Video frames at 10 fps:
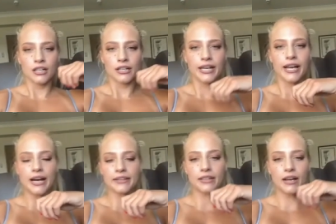
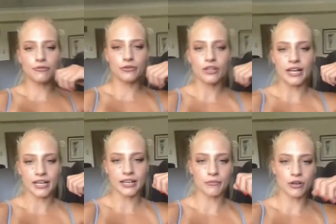Yeah, I feel like
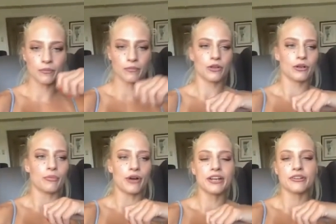I'm going to
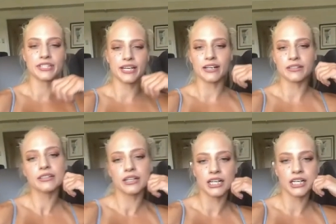break her down.
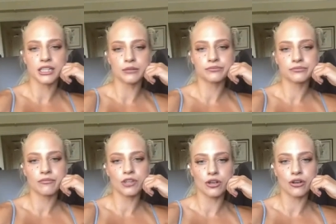
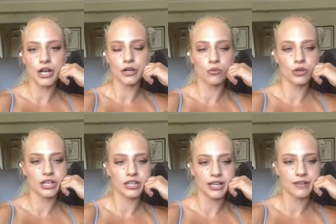You know, I don't want
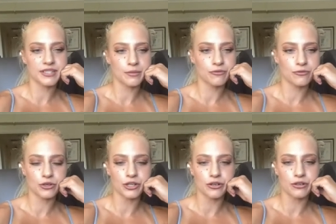to, like I've said before,
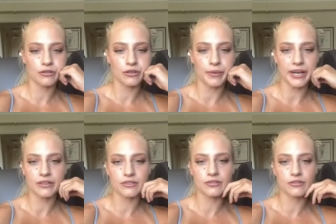you know, Becky
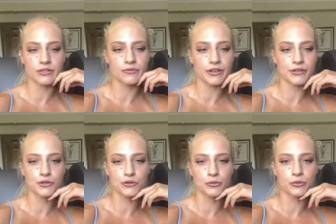is very
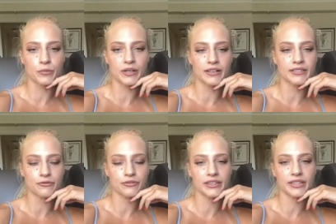durable, but I
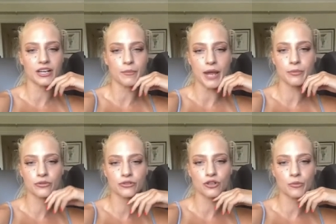definitely think I'm able
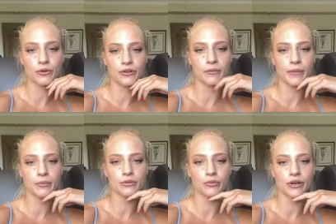to stop her and I'm
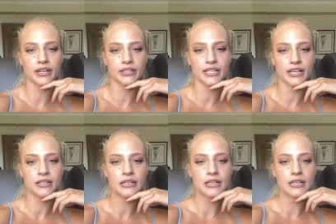able to break her down.